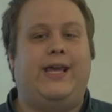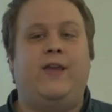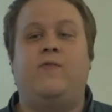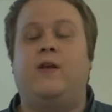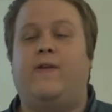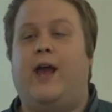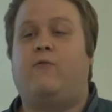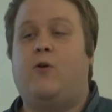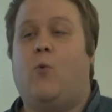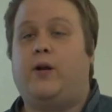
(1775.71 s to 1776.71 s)
Even if
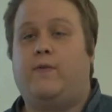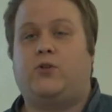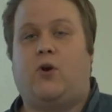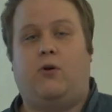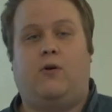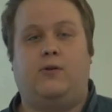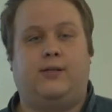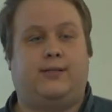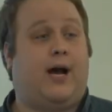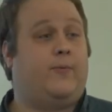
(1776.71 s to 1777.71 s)
every one of those kernels
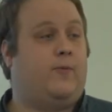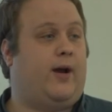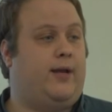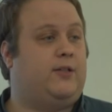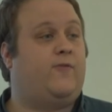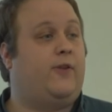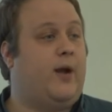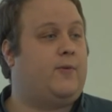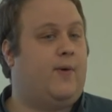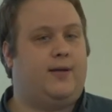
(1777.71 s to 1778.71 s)
is optimized, is fully
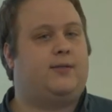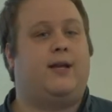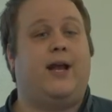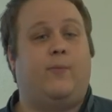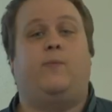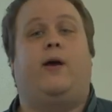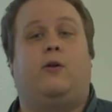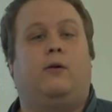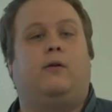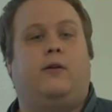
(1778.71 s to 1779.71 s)
optimized, it cannot be
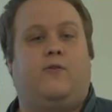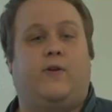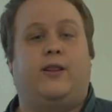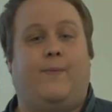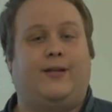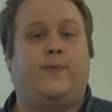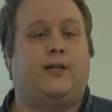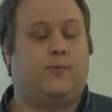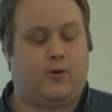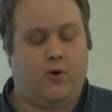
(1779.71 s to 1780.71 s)
better, you've written the best
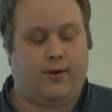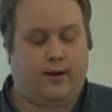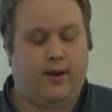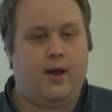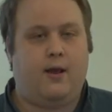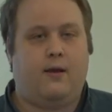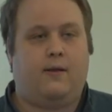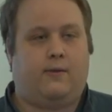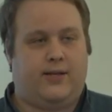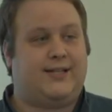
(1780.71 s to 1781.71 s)
possible CUDA,
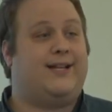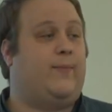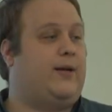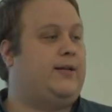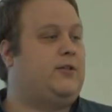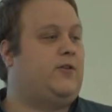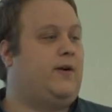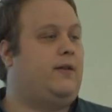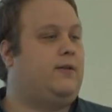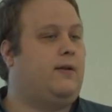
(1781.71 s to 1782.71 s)
this does not make sense to
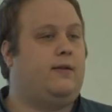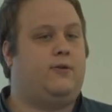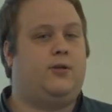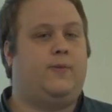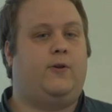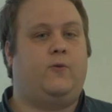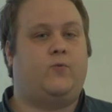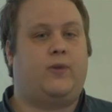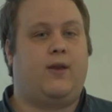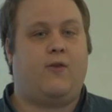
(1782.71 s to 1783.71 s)
run on the, on the GPU.
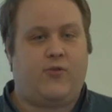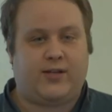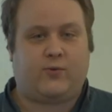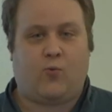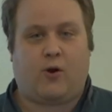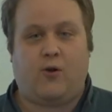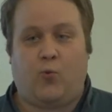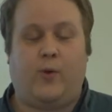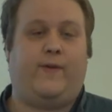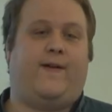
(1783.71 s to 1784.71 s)
This workload
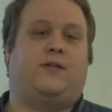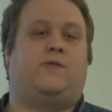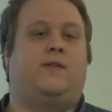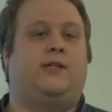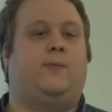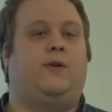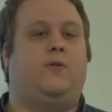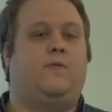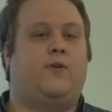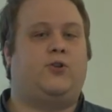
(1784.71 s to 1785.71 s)
will be faster on the CPU,
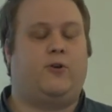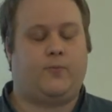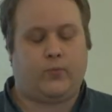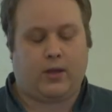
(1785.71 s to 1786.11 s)
for sure.